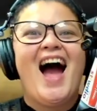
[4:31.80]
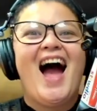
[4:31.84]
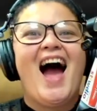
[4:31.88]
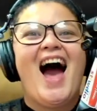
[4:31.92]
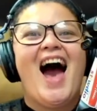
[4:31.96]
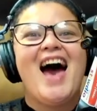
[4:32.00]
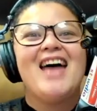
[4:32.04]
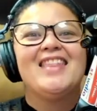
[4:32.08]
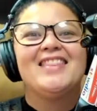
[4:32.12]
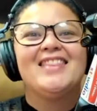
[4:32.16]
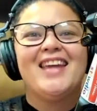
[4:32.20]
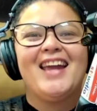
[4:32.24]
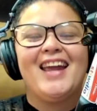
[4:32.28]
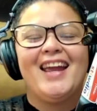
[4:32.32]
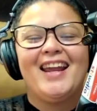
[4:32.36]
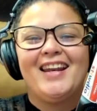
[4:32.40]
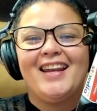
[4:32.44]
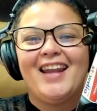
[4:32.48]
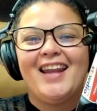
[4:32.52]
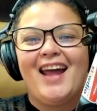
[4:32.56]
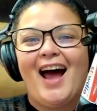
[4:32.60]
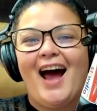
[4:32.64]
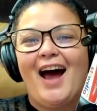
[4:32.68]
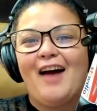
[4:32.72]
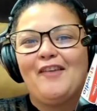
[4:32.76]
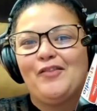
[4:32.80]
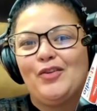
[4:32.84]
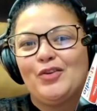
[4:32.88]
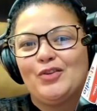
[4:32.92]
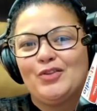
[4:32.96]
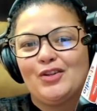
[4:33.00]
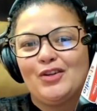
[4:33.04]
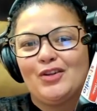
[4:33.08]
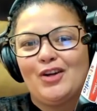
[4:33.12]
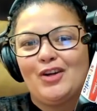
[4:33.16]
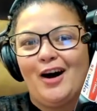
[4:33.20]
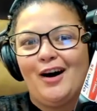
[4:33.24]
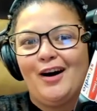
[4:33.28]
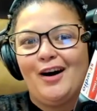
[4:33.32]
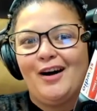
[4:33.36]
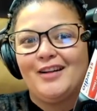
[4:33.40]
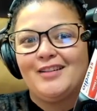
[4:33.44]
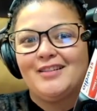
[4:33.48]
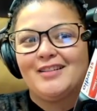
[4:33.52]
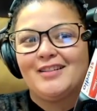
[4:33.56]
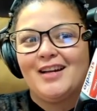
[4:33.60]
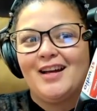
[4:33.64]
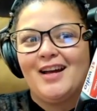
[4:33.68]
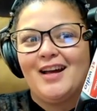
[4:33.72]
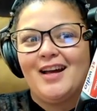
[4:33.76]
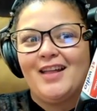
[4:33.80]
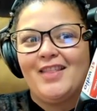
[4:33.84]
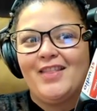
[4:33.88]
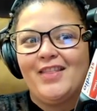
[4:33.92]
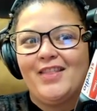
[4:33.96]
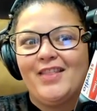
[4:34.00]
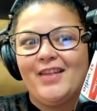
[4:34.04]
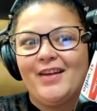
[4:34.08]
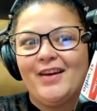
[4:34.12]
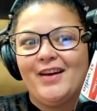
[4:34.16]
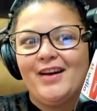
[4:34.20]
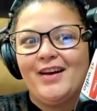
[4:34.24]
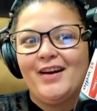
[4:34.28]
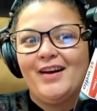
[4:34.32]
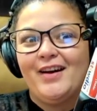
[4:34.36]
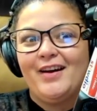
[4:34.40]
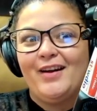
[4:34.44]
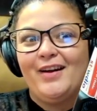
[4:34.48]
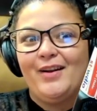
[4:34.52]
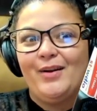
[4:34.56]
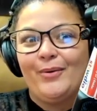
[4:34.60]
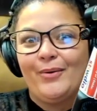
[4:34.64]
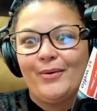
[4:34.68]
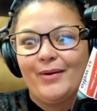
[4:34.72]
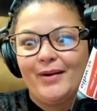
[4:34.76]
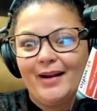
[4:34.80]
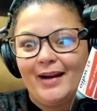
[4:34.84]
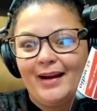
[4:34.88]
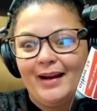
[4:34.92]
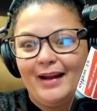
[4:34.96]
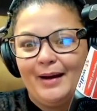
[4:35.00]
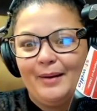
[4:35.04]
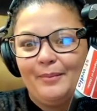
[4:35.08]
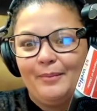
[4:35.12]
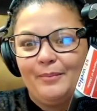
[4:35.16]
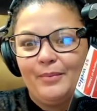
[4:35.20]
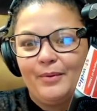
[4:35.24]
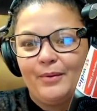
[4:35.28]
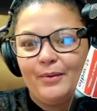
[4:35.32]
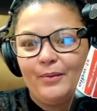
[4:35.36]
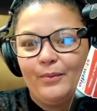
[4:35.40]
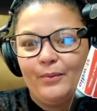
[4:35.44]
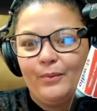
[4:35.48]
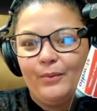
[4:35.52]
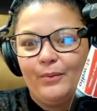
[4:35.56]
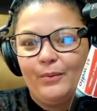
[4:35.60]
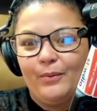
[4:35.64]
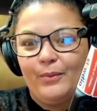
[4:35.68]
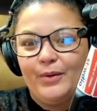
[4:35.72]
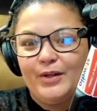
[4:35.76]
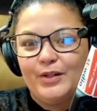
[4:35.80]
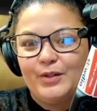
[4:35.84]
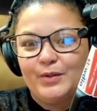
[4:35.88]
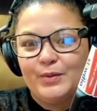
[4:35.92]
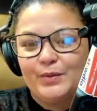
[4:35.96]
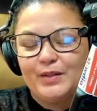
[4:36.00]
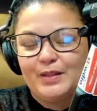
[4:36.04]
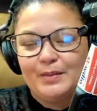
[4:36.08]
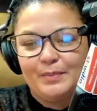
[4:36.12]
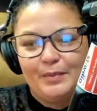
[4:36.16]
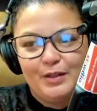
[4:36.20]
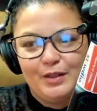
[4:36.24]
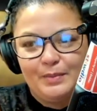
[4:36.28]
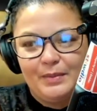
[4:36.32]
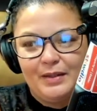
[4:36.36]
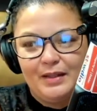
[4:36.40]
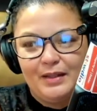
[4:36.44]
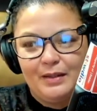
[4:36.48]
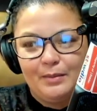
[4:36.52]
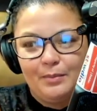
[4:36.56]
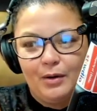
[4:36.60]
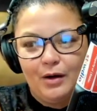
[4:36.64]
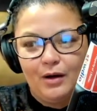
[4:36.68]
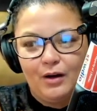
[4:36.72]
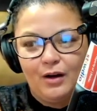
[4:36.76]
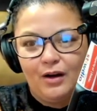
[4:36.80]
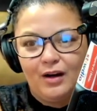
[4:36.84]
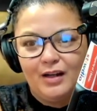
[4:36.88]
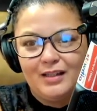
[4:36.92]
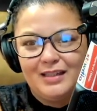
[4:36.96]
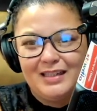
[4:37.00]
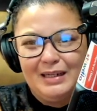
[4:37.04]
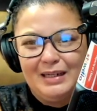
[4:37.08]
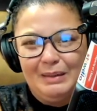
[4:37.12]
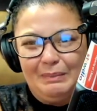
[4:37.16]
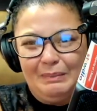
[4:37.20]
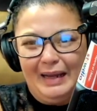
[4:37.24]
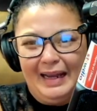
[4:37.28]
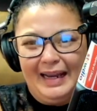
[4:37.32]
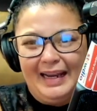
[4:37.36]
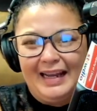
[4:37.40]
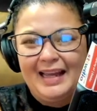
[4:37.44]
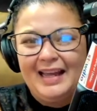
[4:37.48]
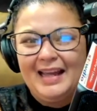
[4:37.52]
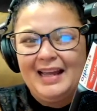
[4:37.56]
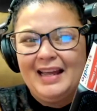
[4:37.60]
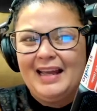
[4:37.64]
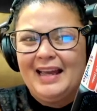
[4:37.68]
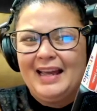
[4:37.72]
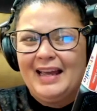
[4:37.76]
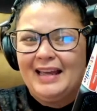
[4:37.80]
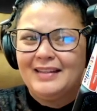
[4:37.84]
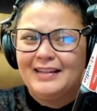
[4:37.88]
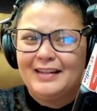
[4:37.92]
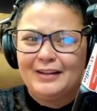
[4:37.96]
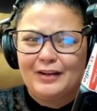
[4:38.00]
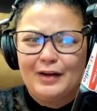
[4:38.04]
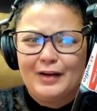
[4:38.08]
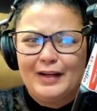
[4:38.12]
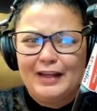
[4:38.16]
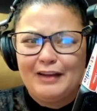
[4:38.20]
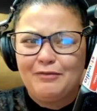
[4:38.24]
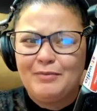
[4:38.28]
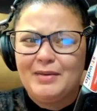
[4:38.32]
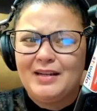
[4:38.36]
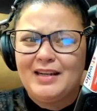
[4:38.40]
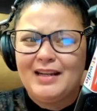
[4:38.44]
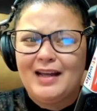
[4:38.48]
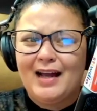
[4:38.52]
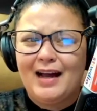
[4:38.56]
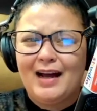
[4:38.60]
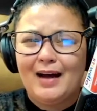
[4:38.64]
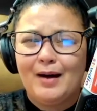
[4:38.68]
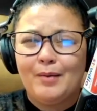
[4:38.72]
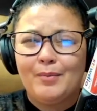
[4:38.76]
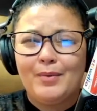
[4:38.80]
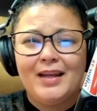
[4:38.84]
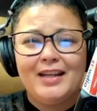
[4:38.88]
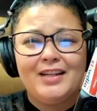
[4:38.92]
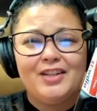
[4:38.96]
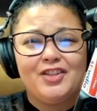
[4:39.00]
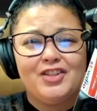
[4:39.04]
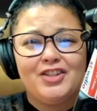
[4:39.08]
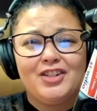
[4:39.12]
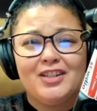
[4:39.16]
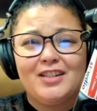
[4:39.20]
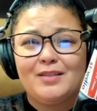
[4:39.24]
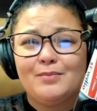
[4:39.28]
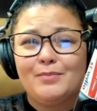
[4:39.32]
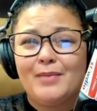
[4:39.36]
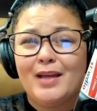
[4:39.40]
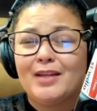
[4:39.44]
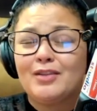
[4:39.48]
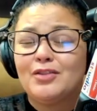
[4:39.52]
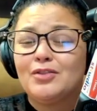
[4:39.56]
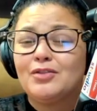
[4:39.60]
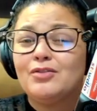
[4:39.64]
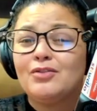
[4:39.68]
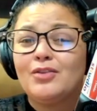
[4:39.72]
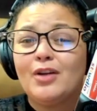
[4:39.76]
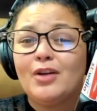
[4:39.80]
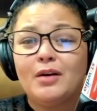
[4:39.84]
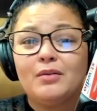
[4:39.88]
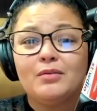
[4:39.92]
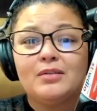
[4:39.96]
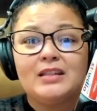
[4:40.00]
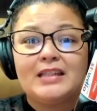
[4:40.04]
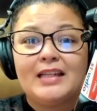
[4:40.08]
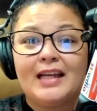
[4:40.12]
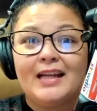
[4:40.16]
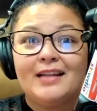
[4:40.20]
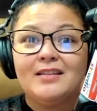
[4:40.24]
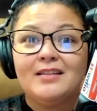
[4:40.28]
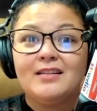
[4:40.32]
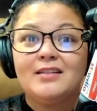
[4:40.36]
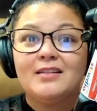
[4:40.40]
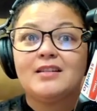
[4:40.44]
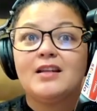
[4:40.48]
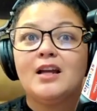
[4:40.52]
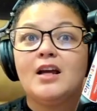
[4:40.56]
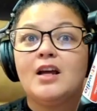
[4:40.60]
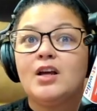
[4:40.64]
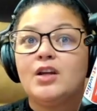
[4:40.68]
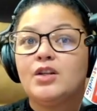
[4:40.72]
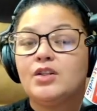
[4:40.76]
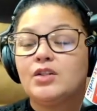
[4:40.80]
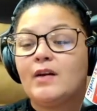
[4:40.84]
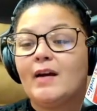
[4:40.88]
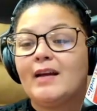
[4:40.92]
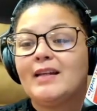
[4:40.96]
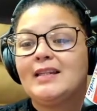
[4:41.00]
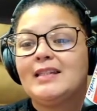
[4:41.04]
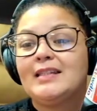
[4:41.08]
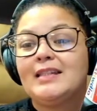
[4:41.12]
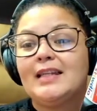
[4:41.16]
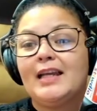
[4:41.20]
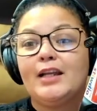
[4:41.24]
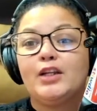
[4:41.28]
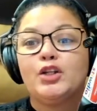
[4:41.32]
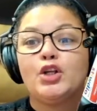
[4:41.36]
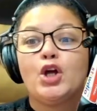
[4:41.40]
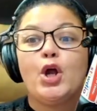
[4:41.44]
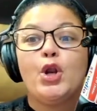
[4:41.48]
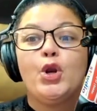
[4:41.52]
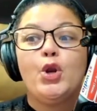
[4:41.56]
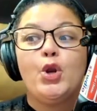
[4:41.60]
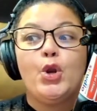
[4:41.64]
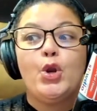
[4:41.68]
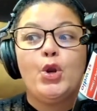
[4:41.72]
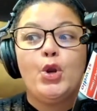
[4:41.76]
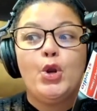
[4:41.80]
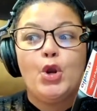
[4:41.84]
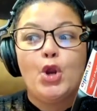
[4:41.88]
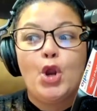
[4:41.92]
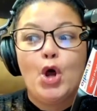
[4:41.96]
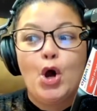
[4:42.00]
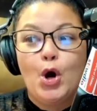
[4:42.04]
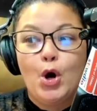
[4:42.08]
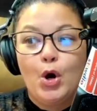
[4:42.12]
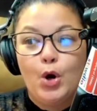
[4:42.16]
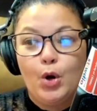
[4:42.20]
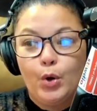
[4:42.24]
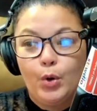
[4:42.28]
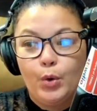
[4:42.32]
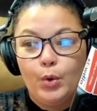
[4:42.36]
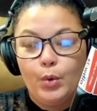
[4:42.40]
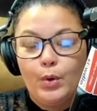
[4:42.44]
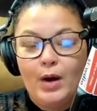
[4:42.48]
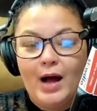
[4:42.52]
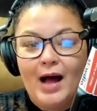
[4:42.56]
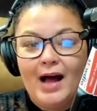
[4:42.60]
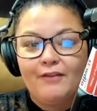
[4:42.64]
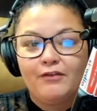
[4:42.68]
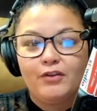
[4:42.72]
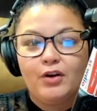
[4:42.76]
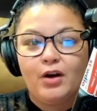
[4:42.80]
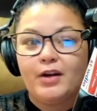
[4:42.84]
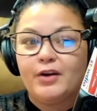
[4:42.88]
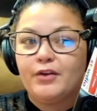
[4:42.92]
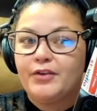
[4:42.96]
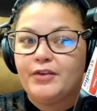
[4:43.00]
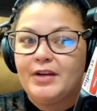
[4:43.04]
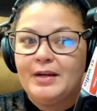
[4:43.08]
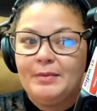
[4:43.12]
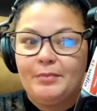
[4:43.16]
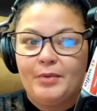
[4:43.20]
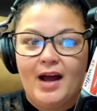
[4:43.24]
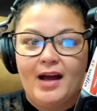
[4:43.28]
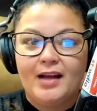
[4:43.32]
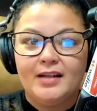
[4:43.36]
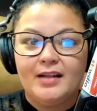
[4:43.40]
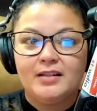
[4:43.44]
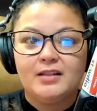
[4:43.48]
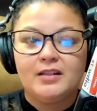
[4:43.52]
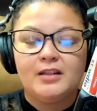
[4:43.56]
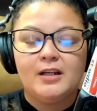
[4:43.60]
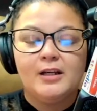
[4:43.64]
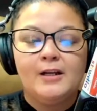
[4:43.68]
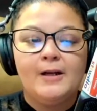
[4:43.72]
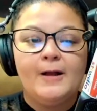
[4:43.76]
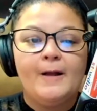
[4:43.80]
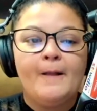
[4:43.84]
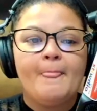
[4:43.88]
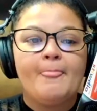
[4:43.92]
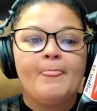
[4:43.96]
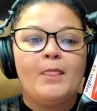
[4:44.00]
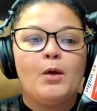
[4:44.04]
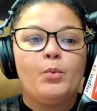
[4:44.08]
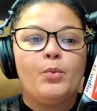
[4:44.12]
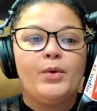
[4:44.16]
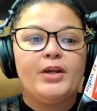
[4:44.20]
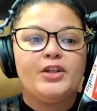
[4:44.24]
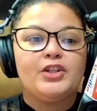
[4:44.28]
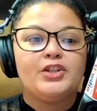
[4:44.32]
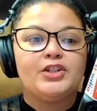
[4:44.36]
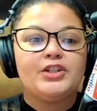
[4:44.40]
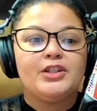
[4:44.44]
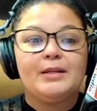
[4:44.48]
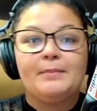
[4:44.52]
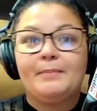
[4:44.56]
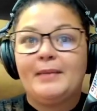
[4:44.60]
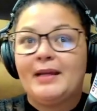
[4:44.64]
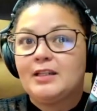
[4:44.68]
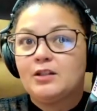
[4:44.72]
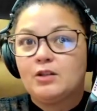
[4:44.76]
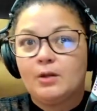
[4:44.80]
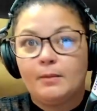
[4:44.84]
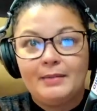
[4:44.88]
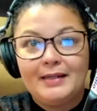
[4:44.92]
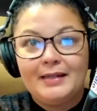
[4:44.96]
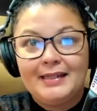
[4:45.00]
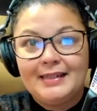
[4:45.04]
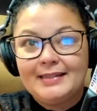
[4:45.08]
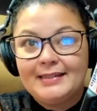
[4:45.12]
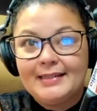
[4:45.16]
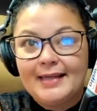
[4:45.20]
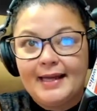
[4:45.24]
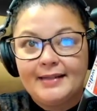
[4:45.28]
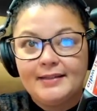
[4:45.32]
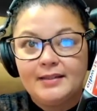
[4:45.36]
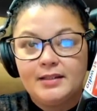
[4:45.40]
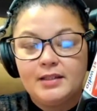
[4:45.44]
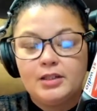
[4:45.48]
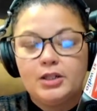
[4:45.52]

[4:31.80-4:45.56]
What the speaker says: And then I've also got the LORNA Club, which was supposed to be the podcast. And I'm like, and then I got Kif Media Hub. It just makes no sense. So I said, no, I've got to rebrand, which it makes complete sense.